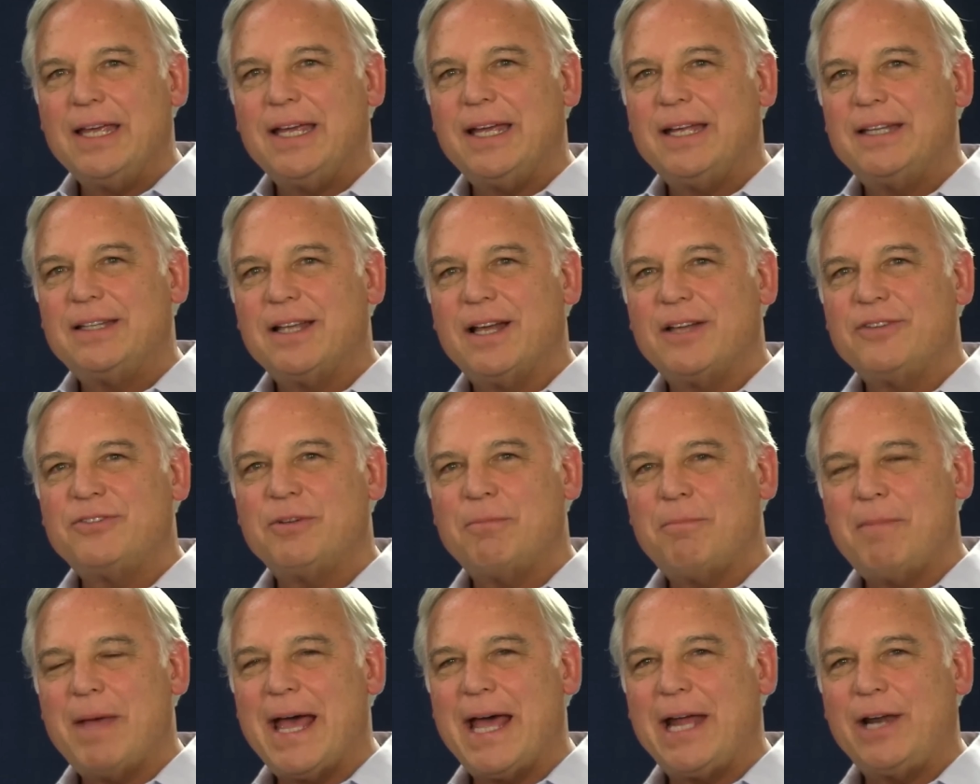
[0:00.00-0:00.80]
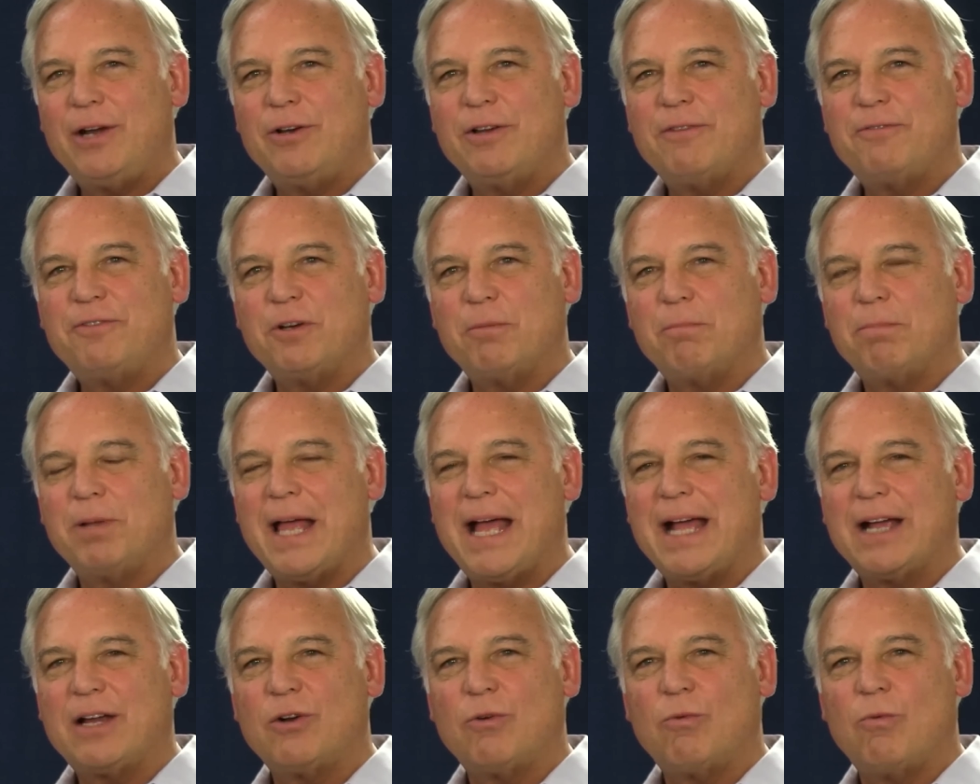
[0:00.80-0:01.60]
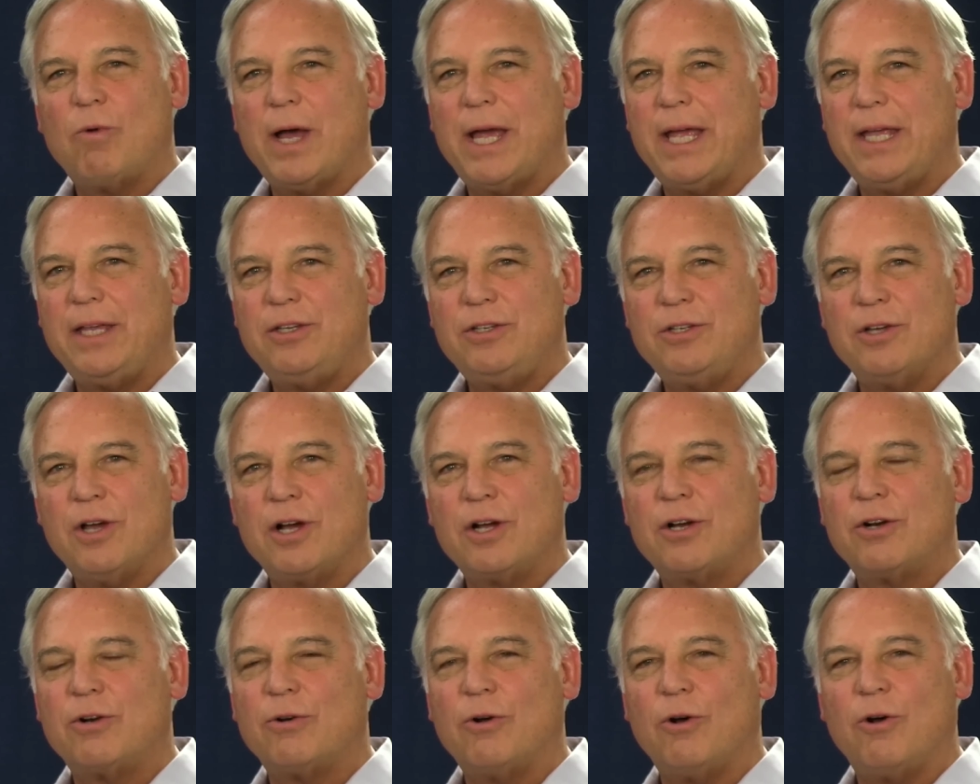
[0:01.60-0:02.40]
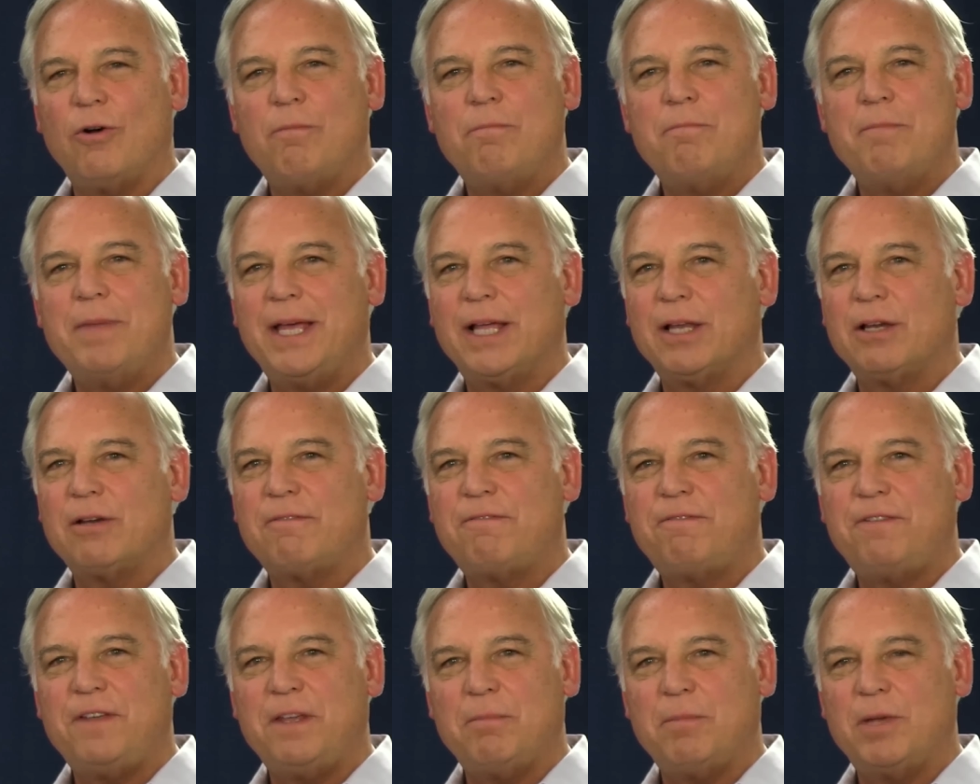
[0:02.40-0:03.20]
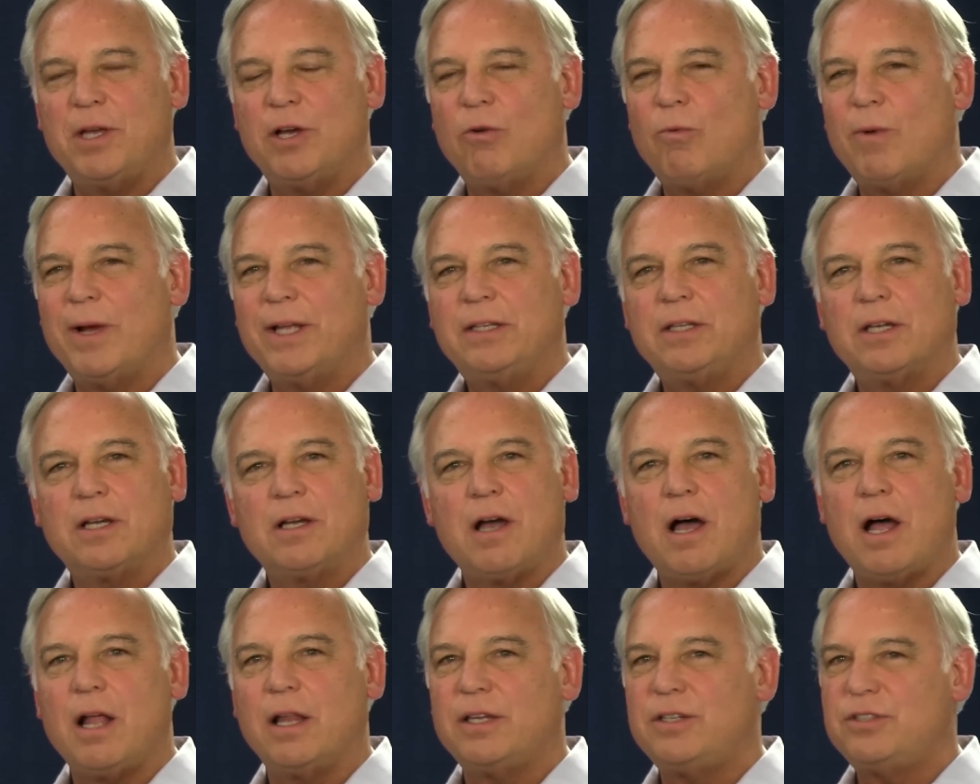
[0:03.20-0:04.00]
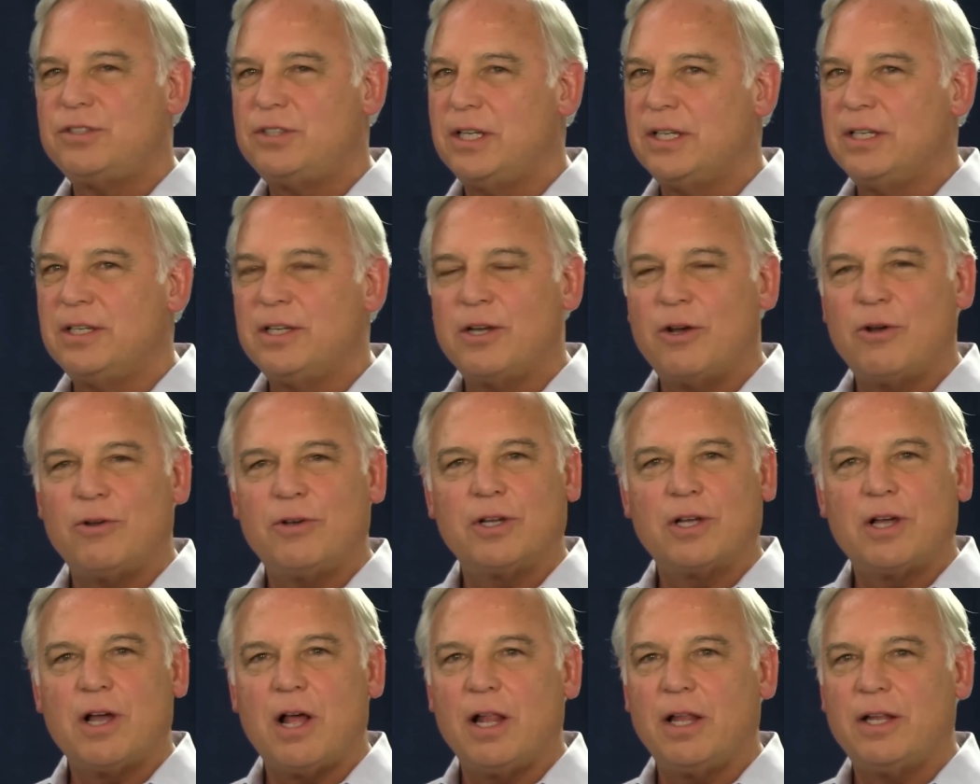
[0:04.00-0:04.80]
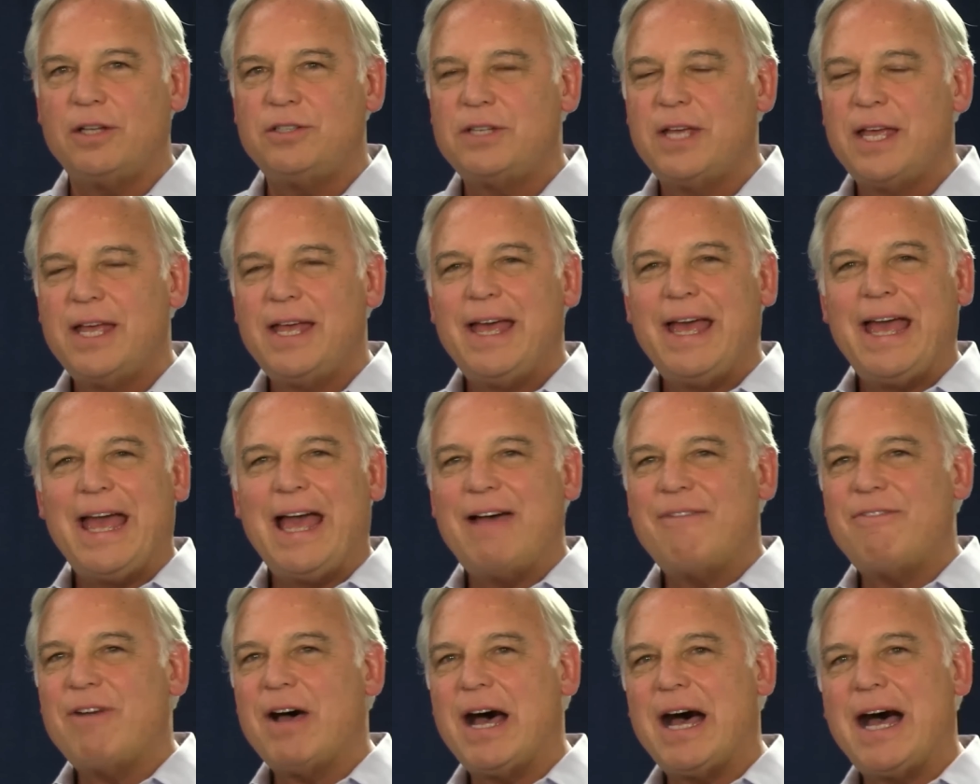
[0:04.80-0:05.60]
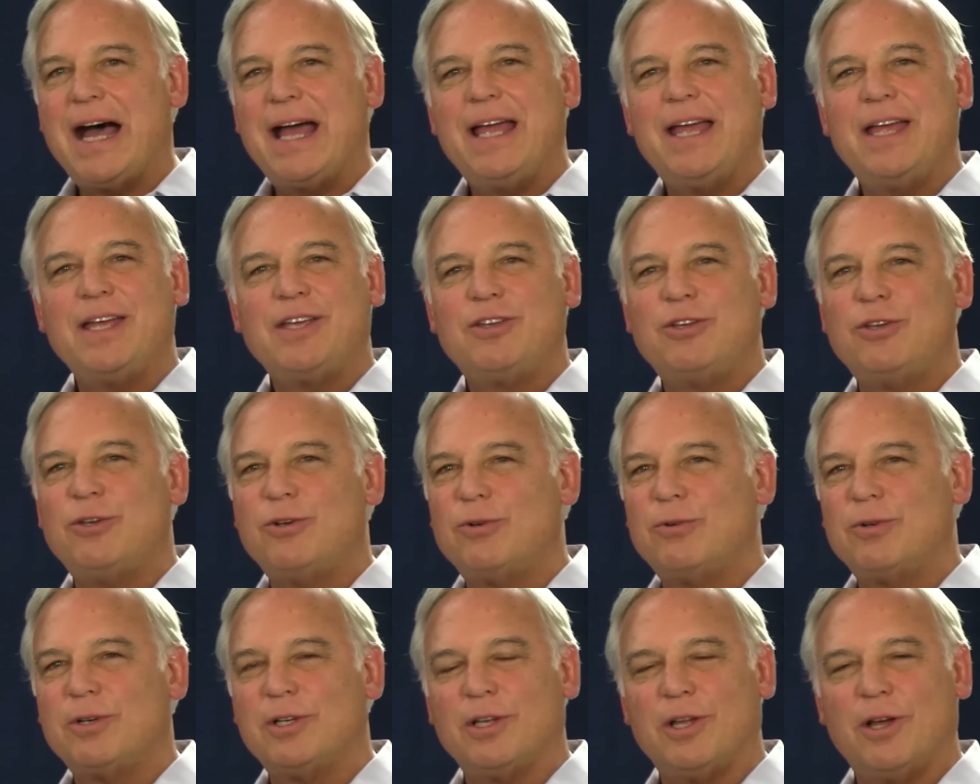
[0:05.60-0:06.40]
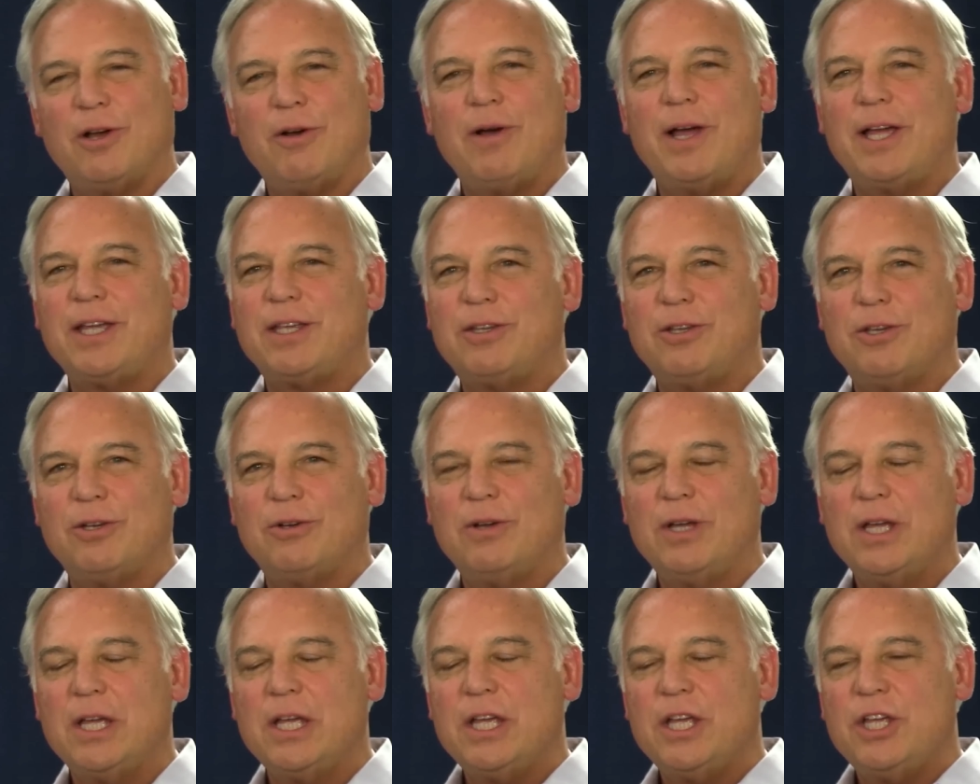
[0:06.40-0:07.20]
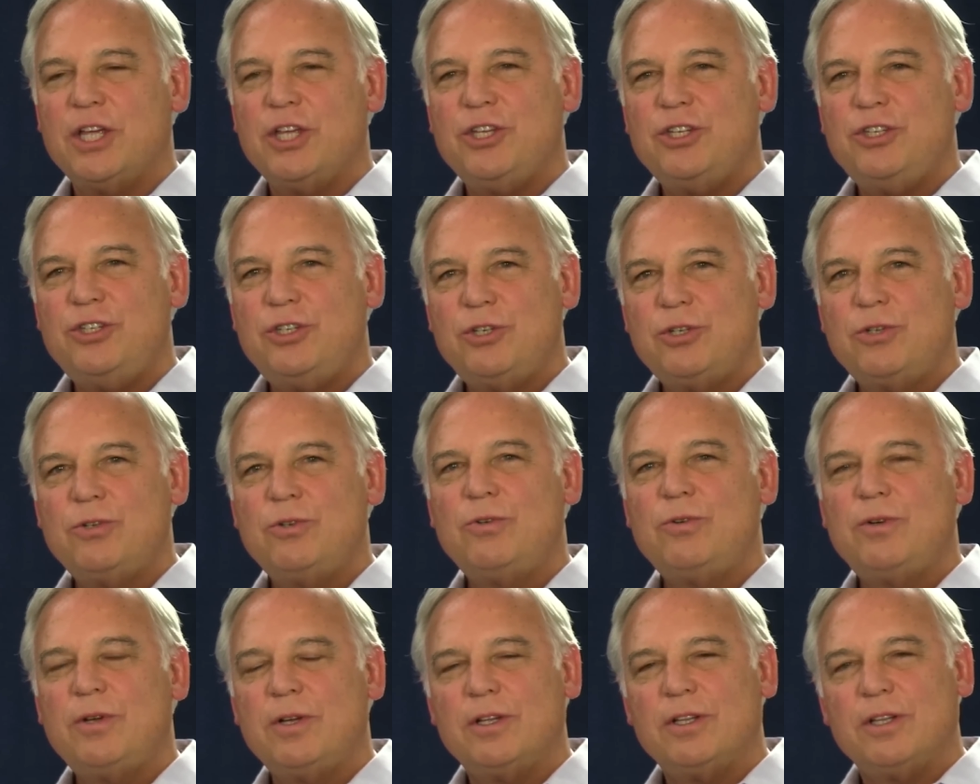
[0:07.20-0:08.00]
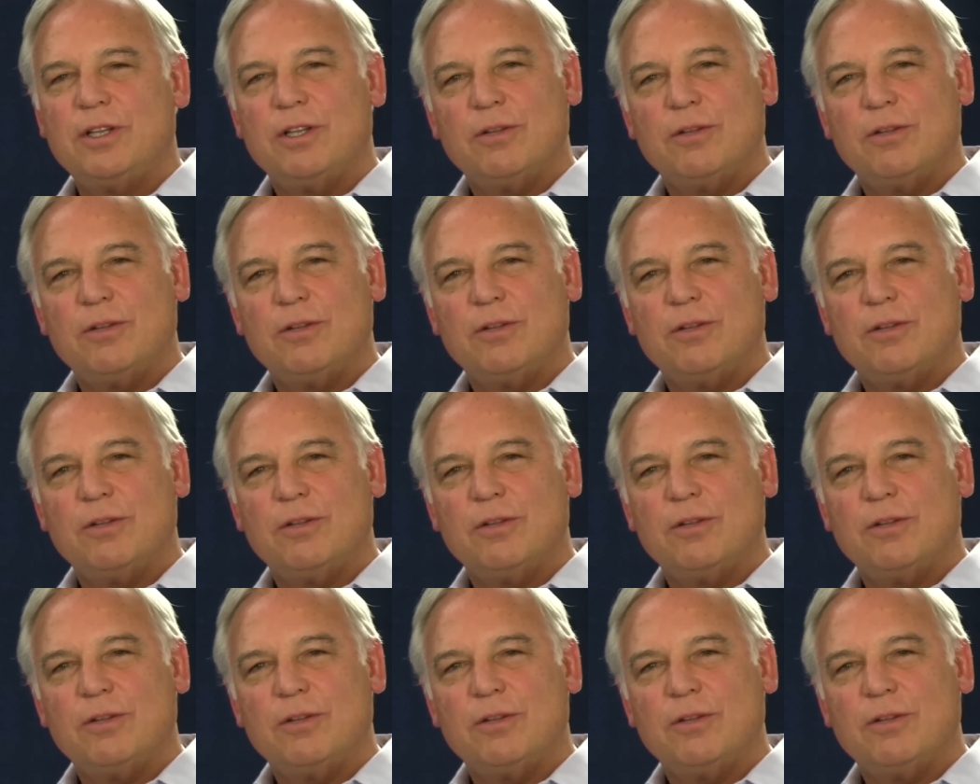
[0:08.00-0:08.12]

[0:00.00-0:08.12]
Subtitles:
it doesn't matter if you're black or white, young or old, male or female, went to college, didn't go to college, have a high IQ or low IQ, you